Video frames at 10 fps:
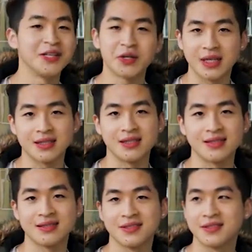didn't look like
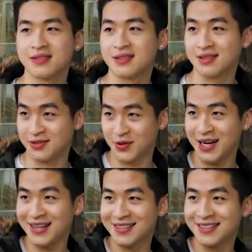this,
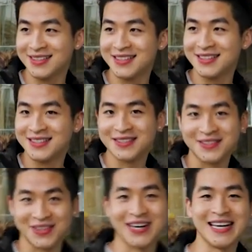right?
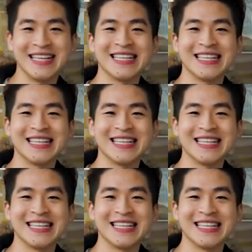Simply